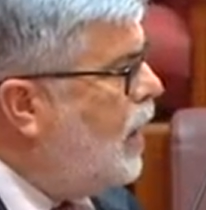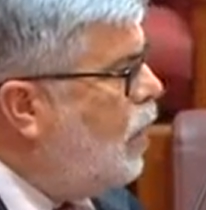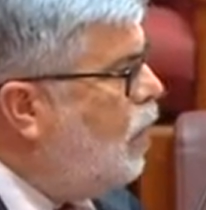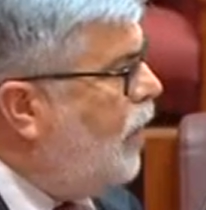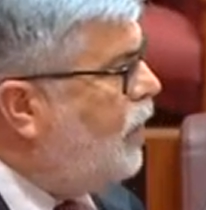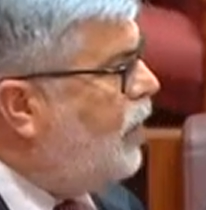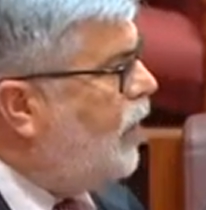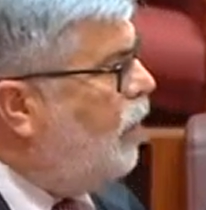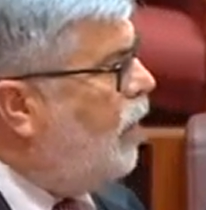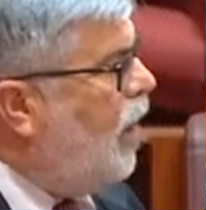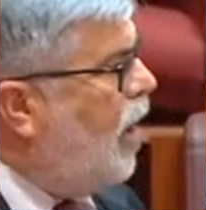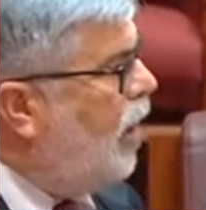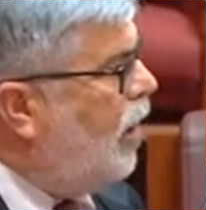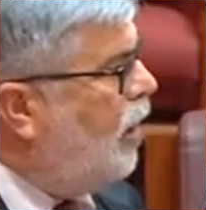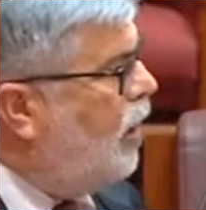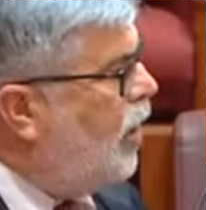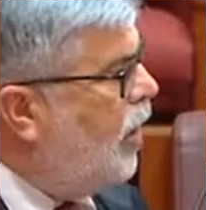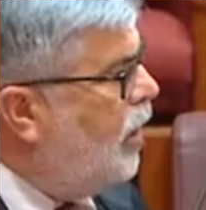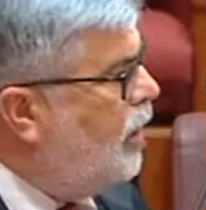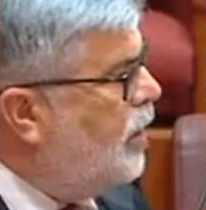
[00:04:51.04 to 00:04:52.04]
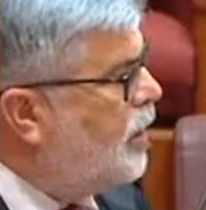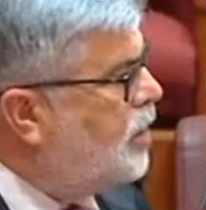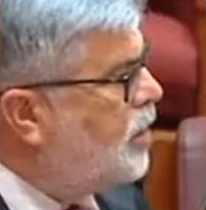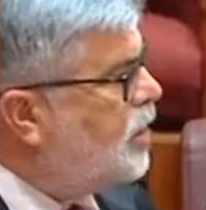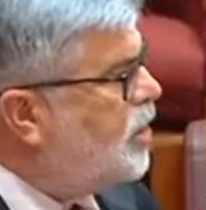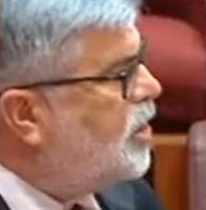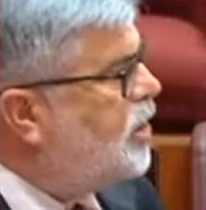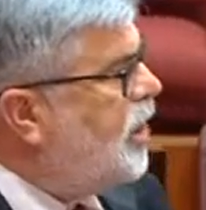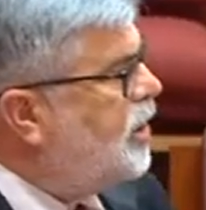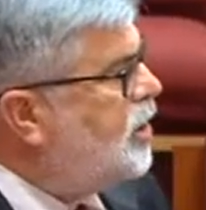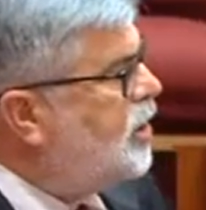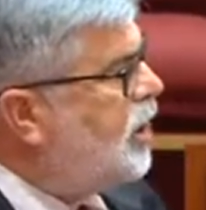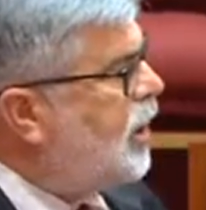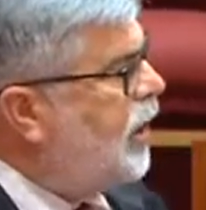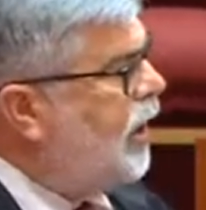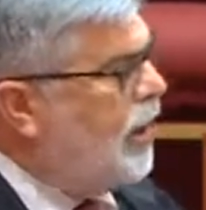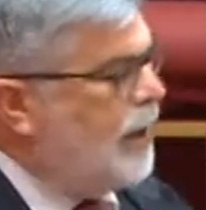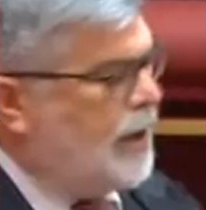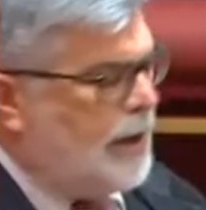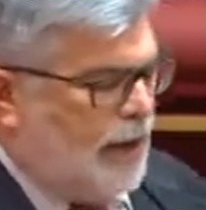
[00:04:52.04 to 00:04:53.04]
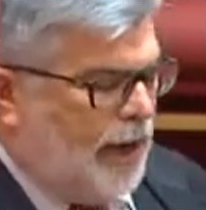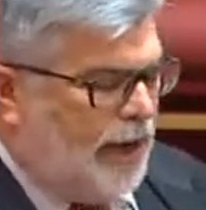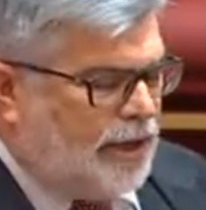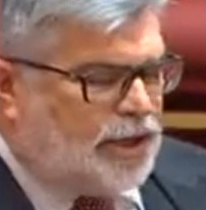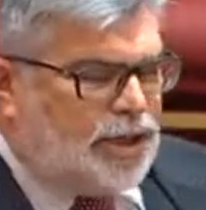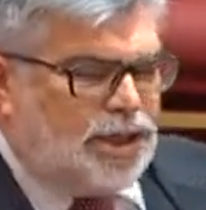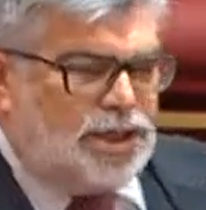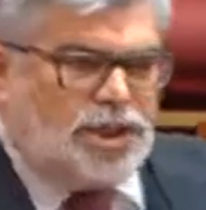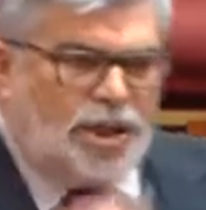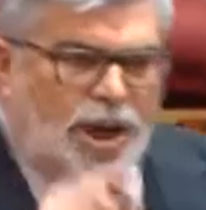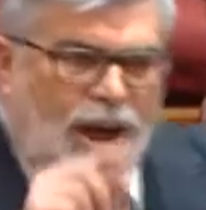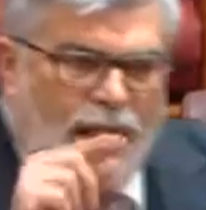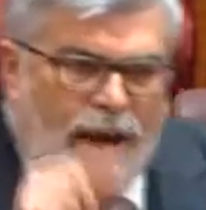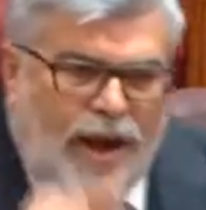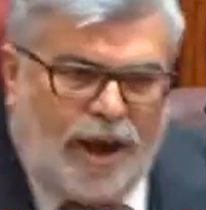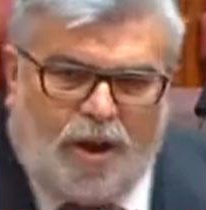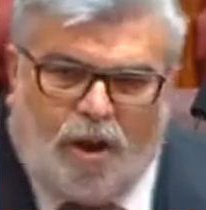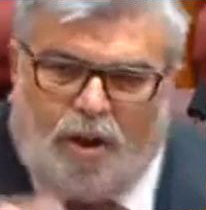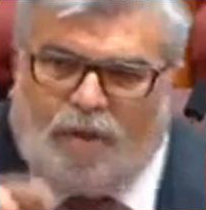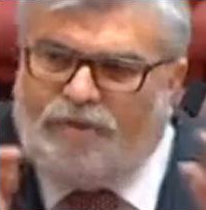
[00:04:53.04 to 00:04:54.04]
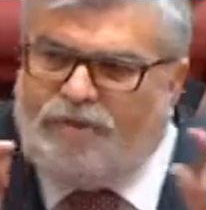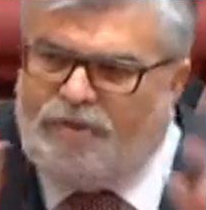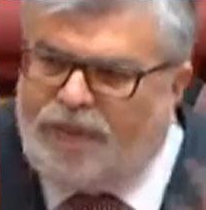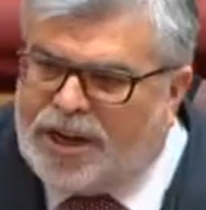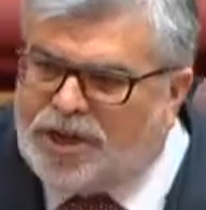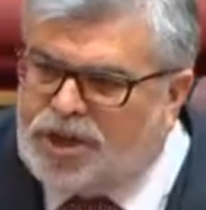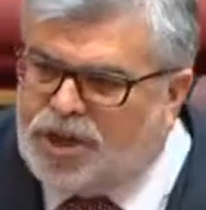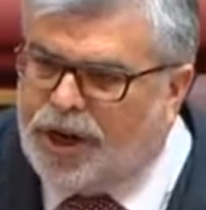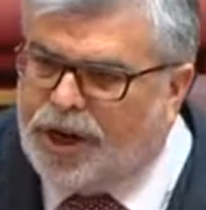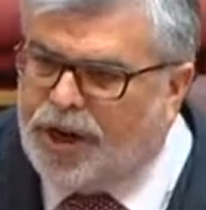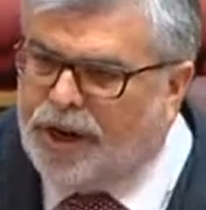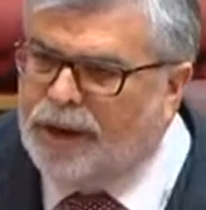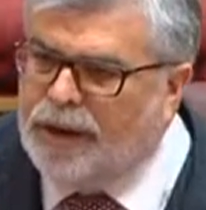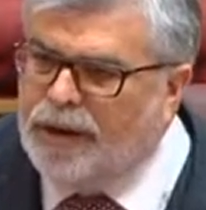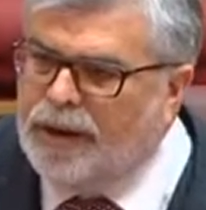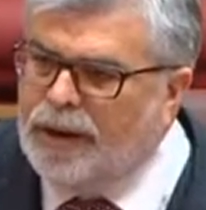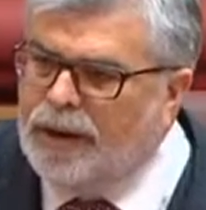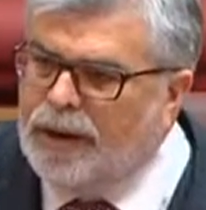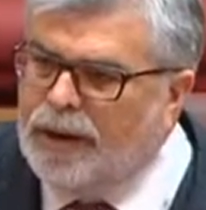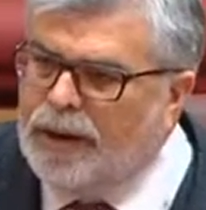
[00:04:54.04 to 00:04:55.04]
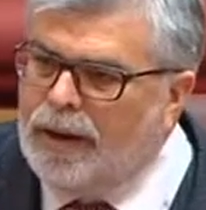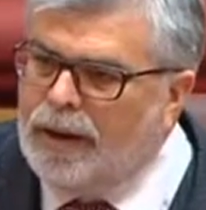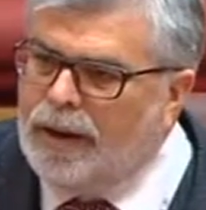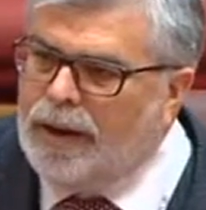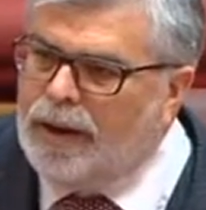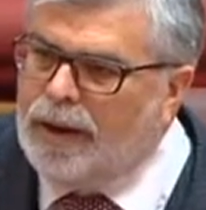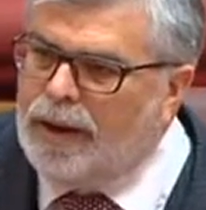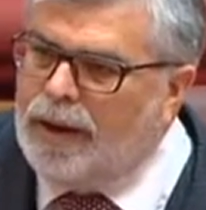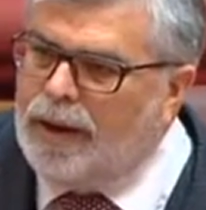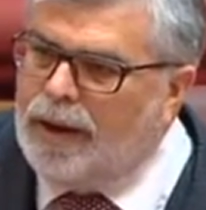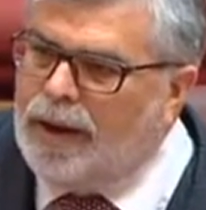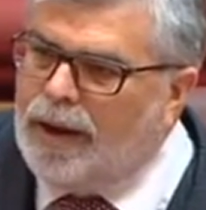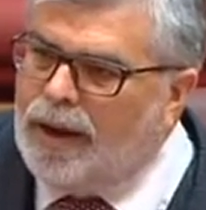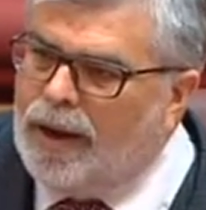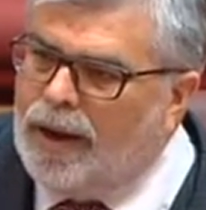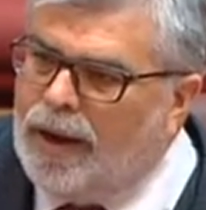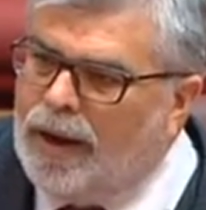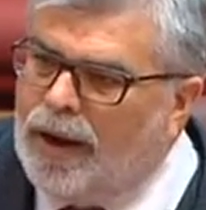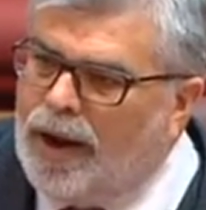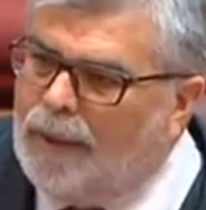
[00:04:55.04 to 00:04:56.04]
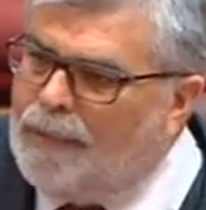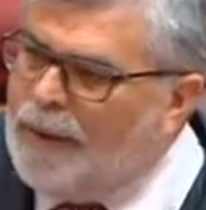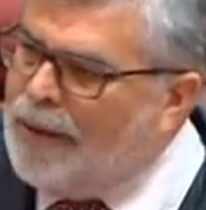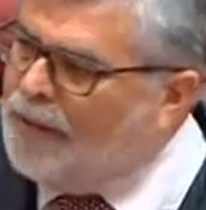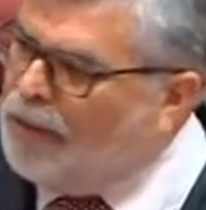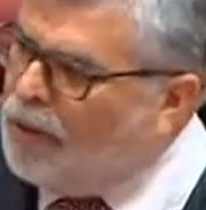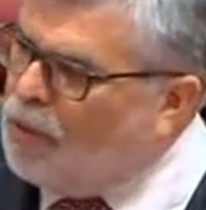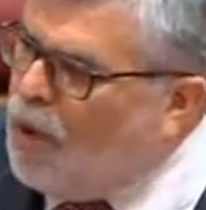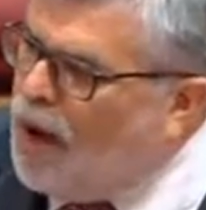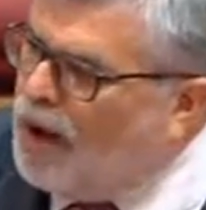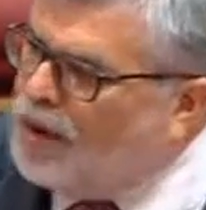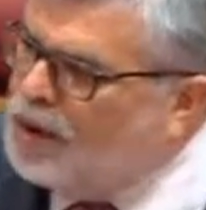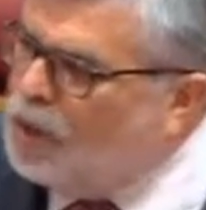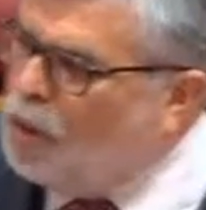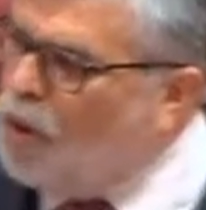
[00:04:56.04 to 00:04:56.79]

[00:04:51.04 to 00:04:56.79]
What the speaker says: what the role of unions essentially is this legal fiction about the right to